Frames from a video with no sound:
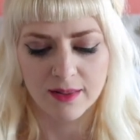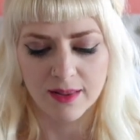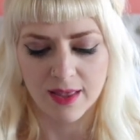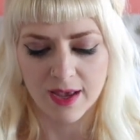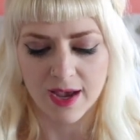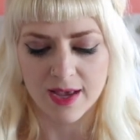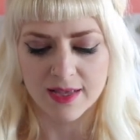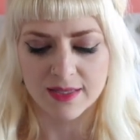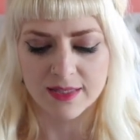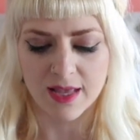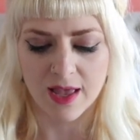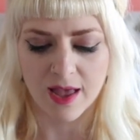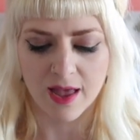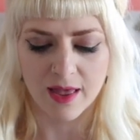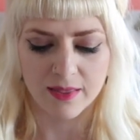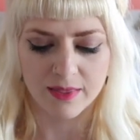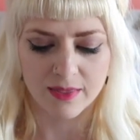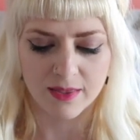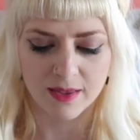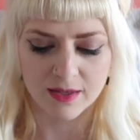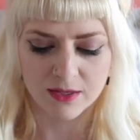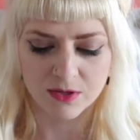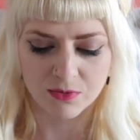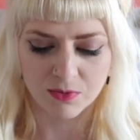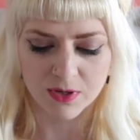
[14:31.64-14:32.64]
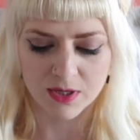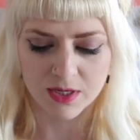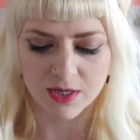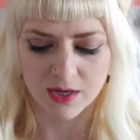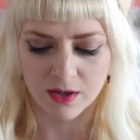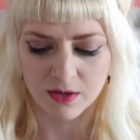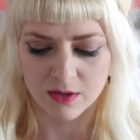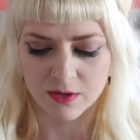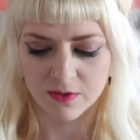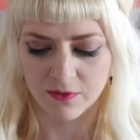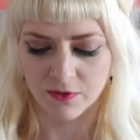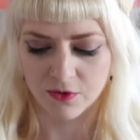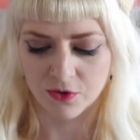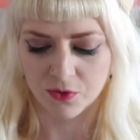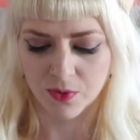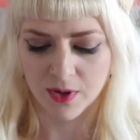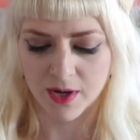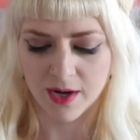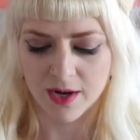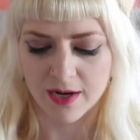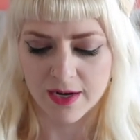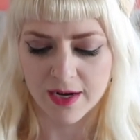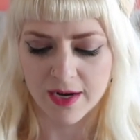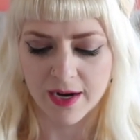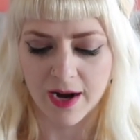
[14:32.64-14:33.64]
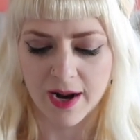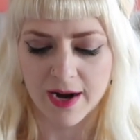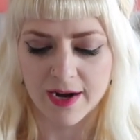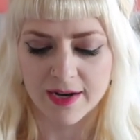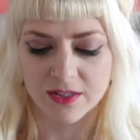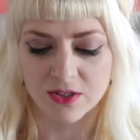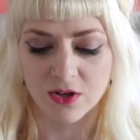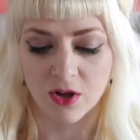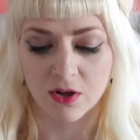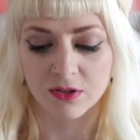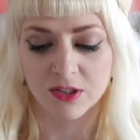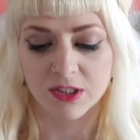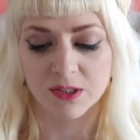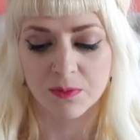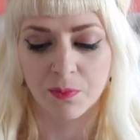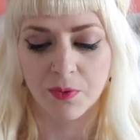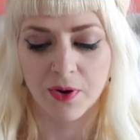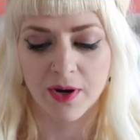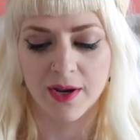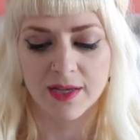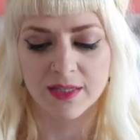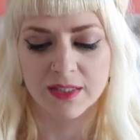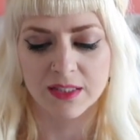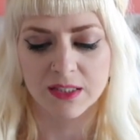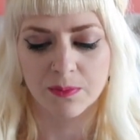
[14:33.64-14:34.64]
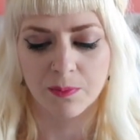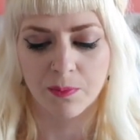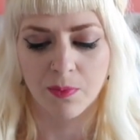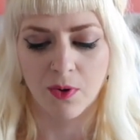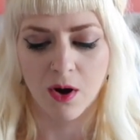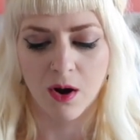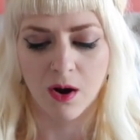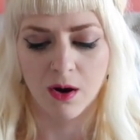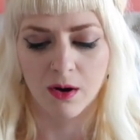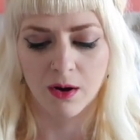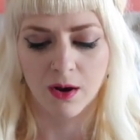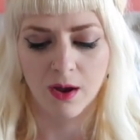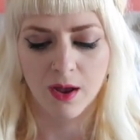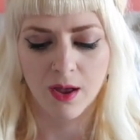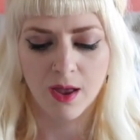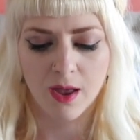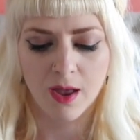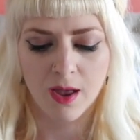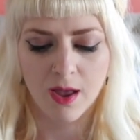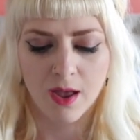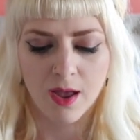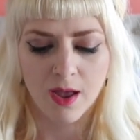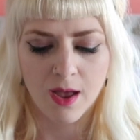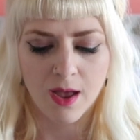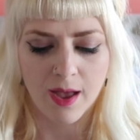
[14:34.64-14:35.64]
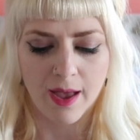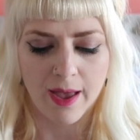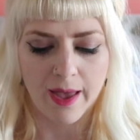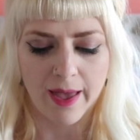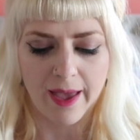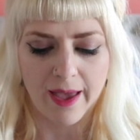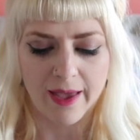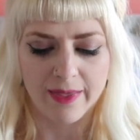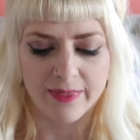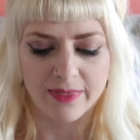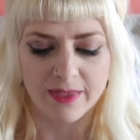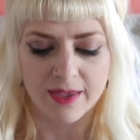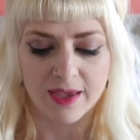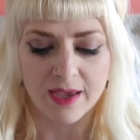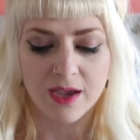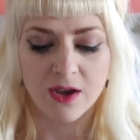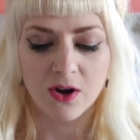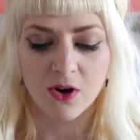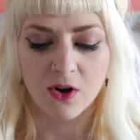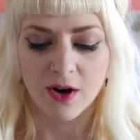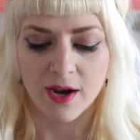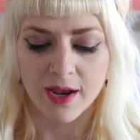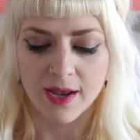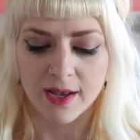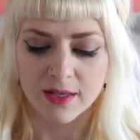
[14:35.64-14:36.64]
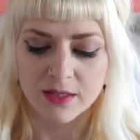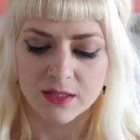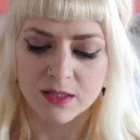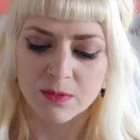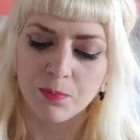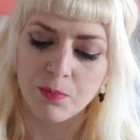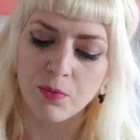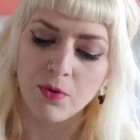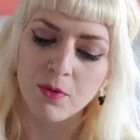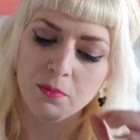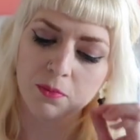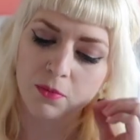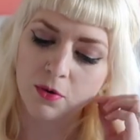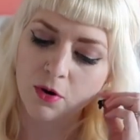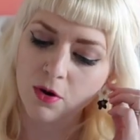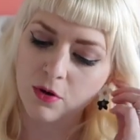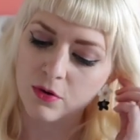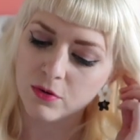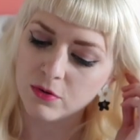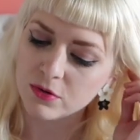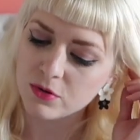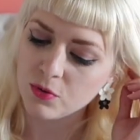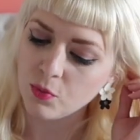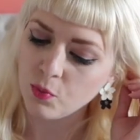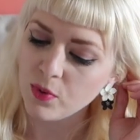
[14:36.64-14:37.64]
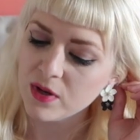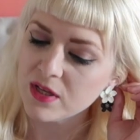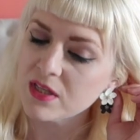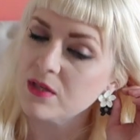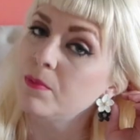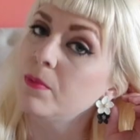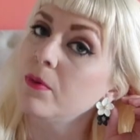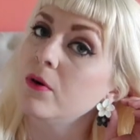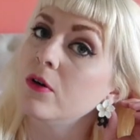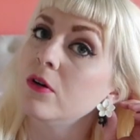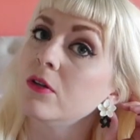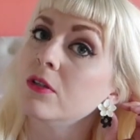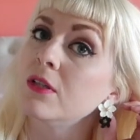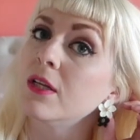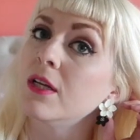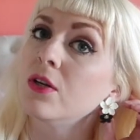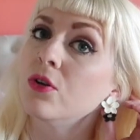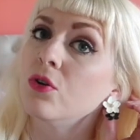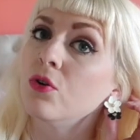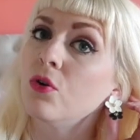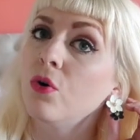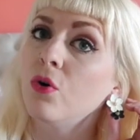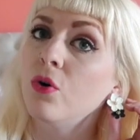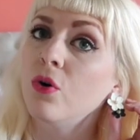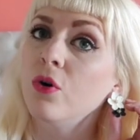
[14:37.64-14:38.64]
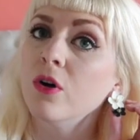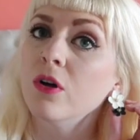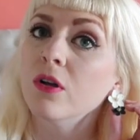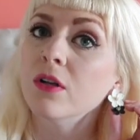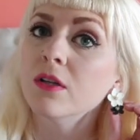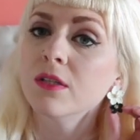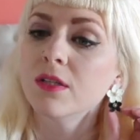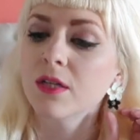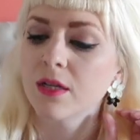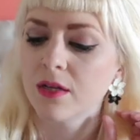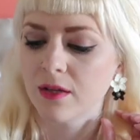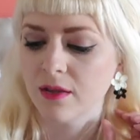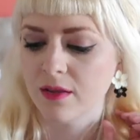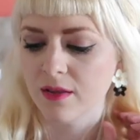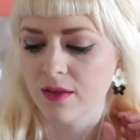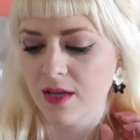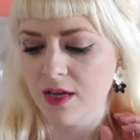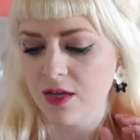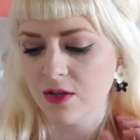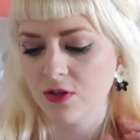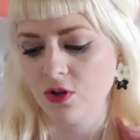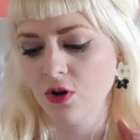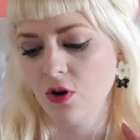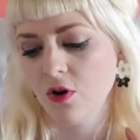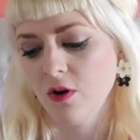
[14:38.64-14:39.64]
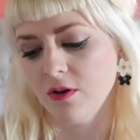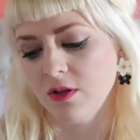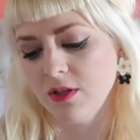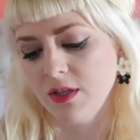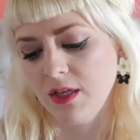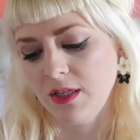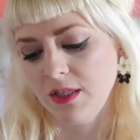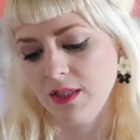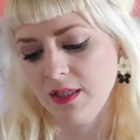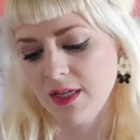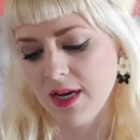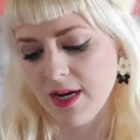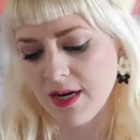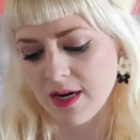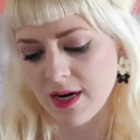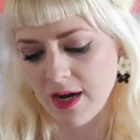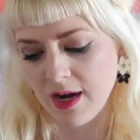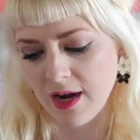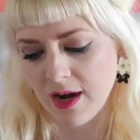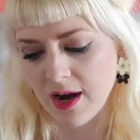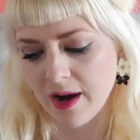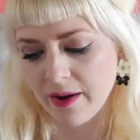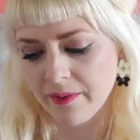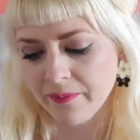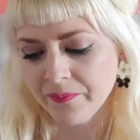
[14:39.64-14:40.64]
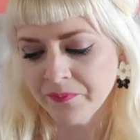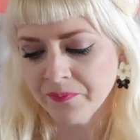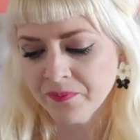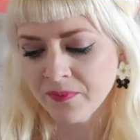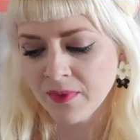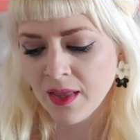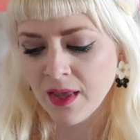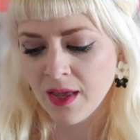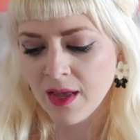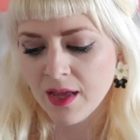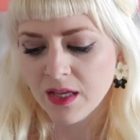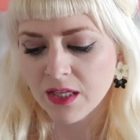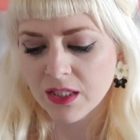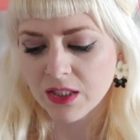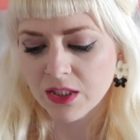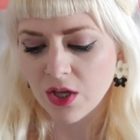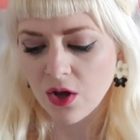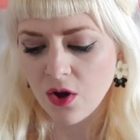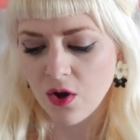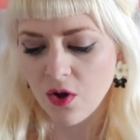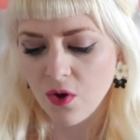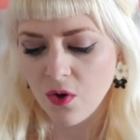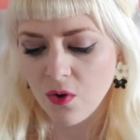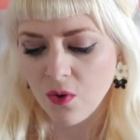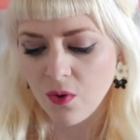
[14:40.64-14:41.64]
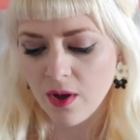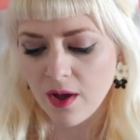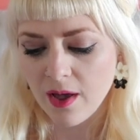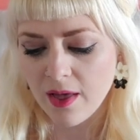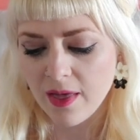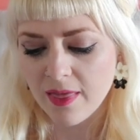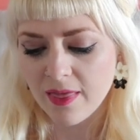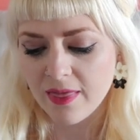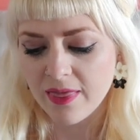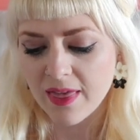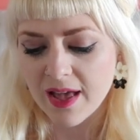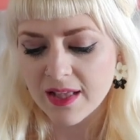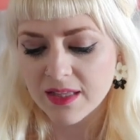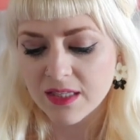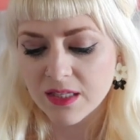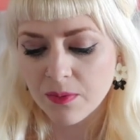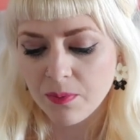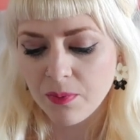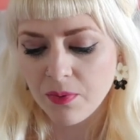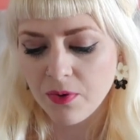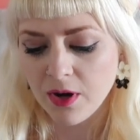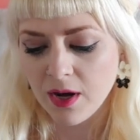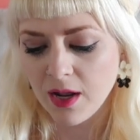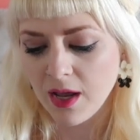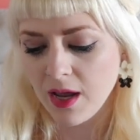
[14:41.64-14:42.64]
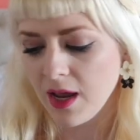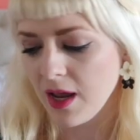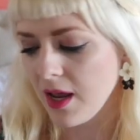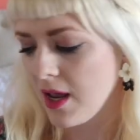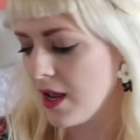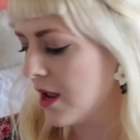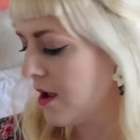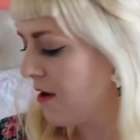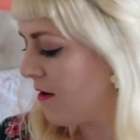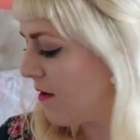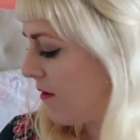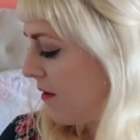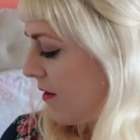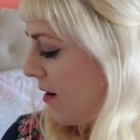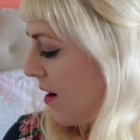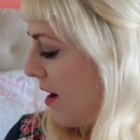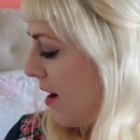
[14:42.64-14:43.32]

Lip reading: like I said, this retails for $29.99. It's called Spring Has Sprung. And the earrings, Primrose Whispers in gold, these are $16.99. So that's a pretty